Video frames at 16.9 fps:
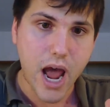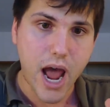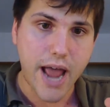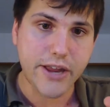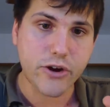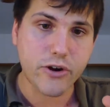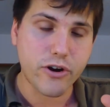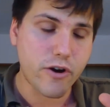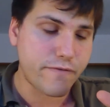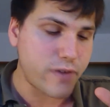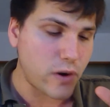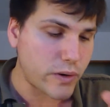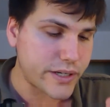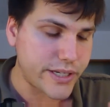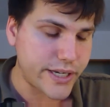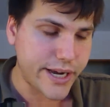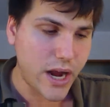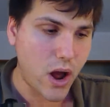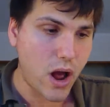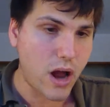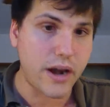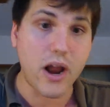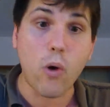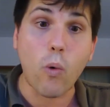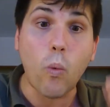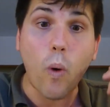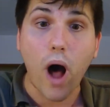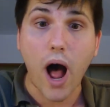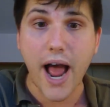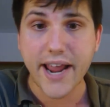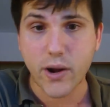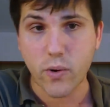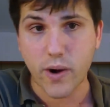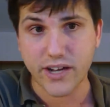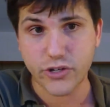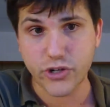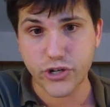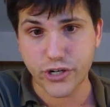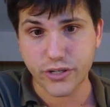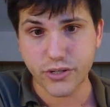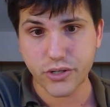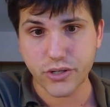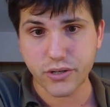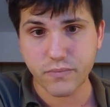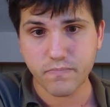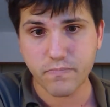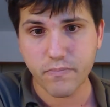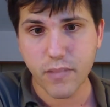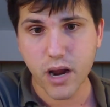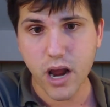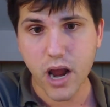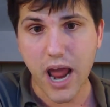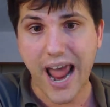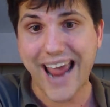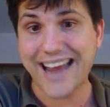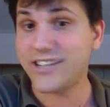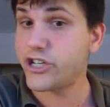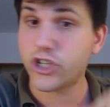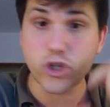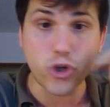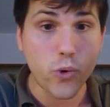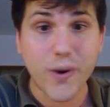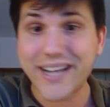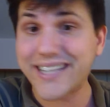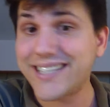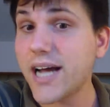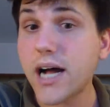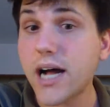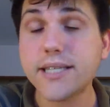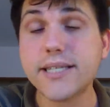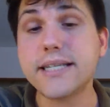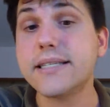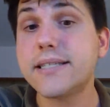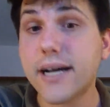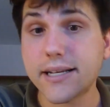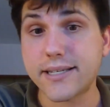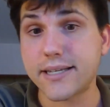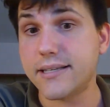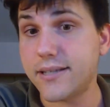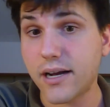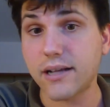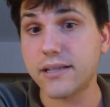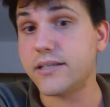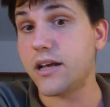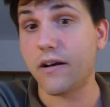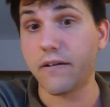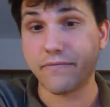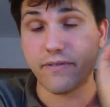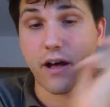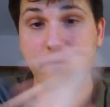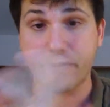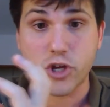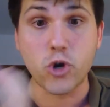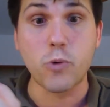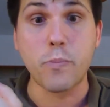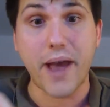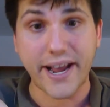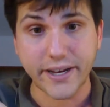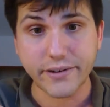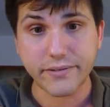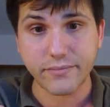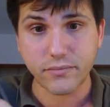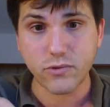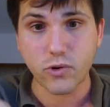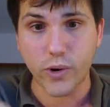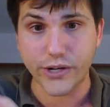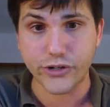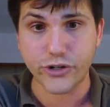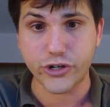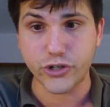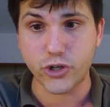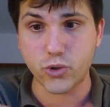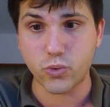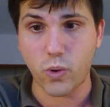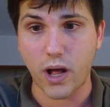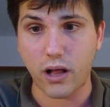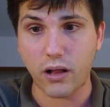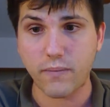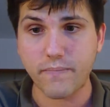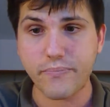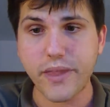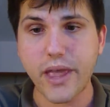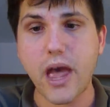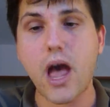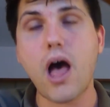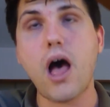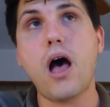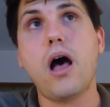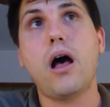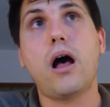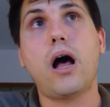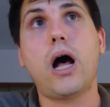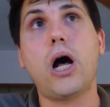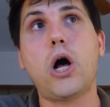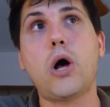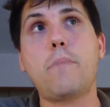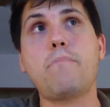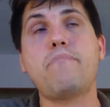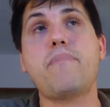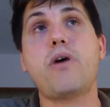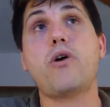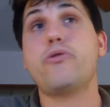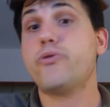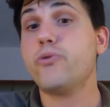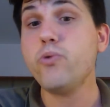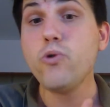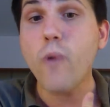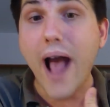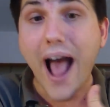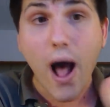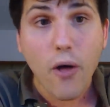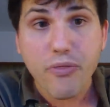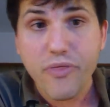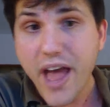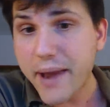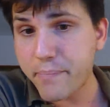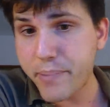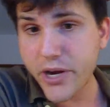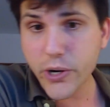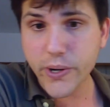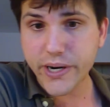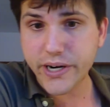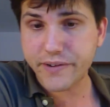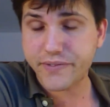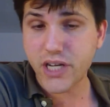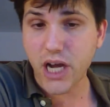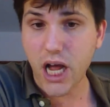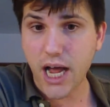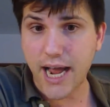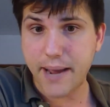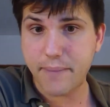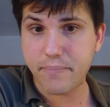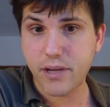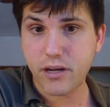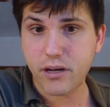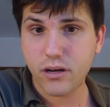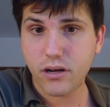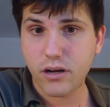and you're focusing on why questions, and just doing tons and tons and tons of QBank questions as well. Throughout that period of time,